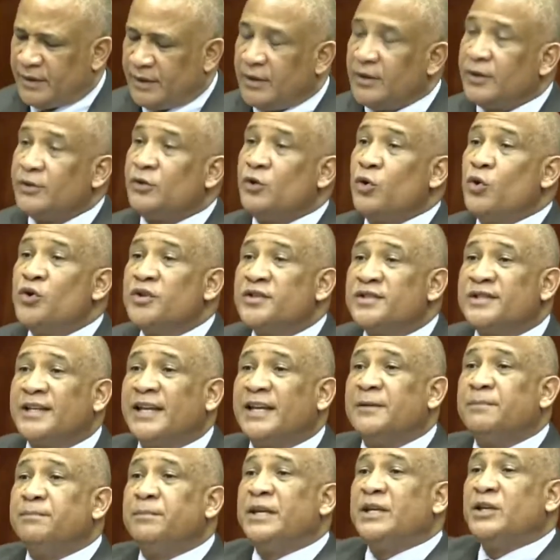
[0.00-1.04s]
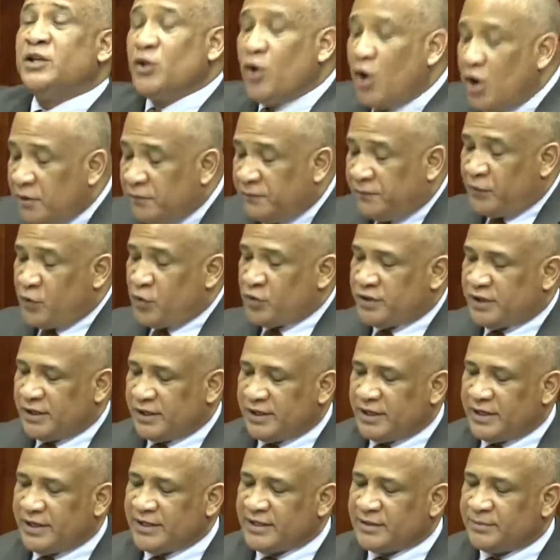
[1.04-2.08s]
Those staying beyond 14
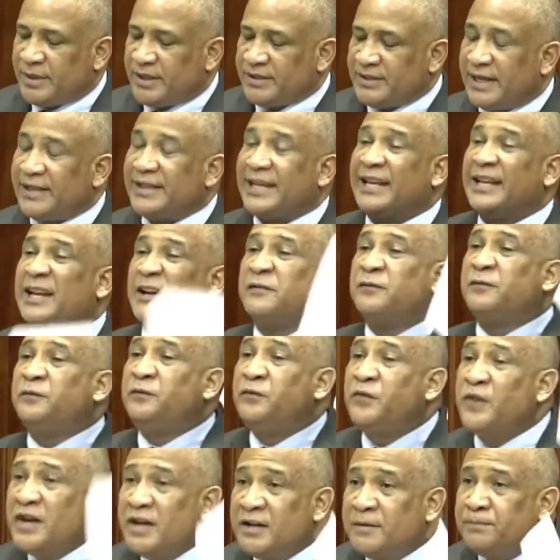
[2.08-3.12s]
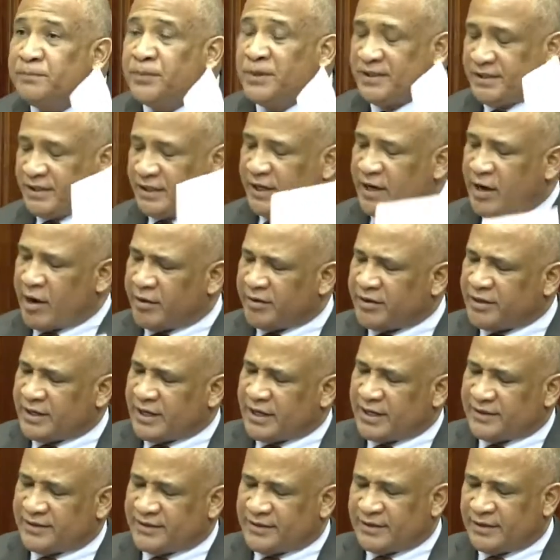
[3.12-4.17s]
days must then get a third PCR
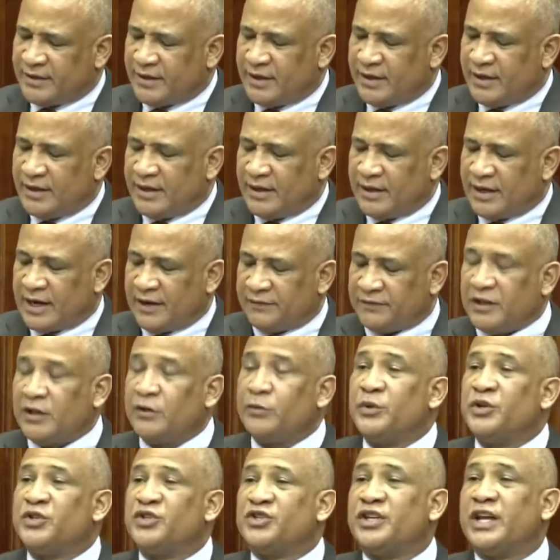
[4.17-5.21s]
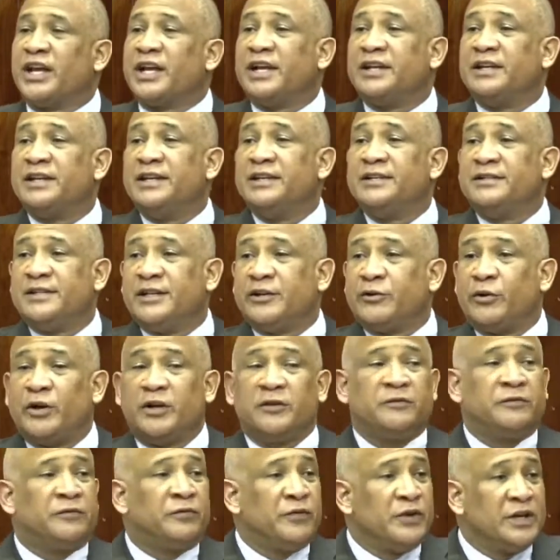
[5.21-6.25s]
test, after which they can integrate
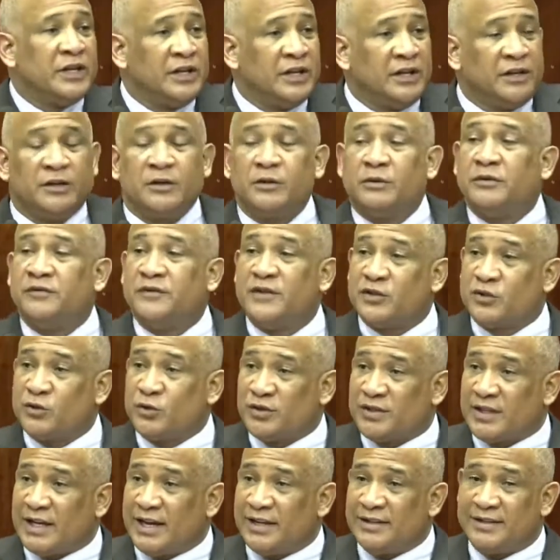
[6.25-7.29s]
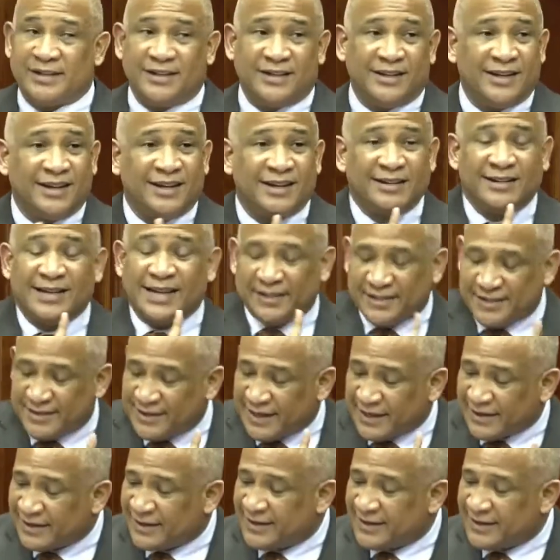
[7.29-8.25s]
freely with the society. That's St.